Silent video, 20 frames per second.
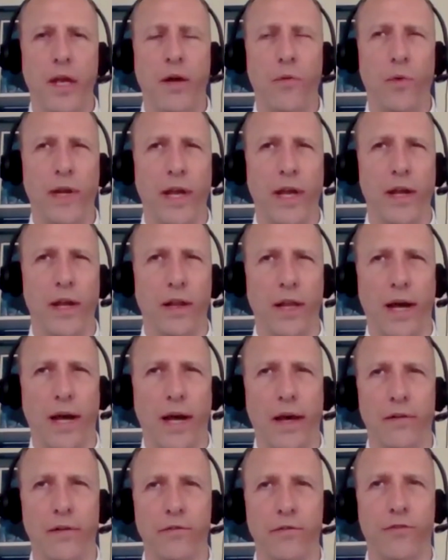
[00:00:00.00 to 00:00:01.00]
We get a
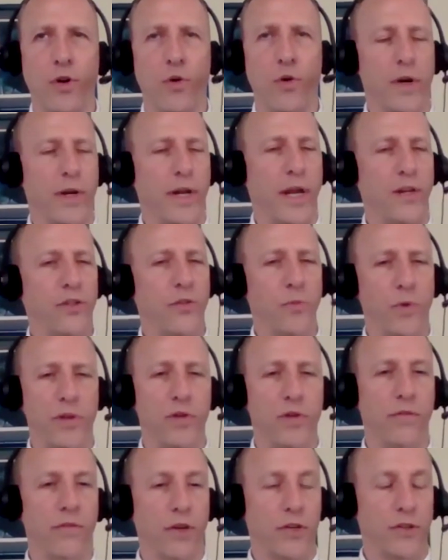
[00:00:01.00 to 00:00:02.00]
lot of coordination with
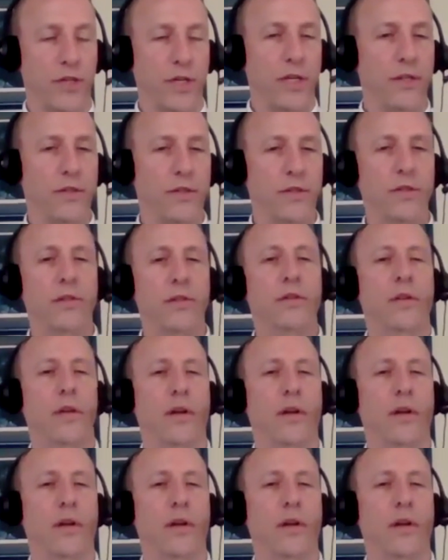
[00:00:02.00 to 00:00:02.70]
universities.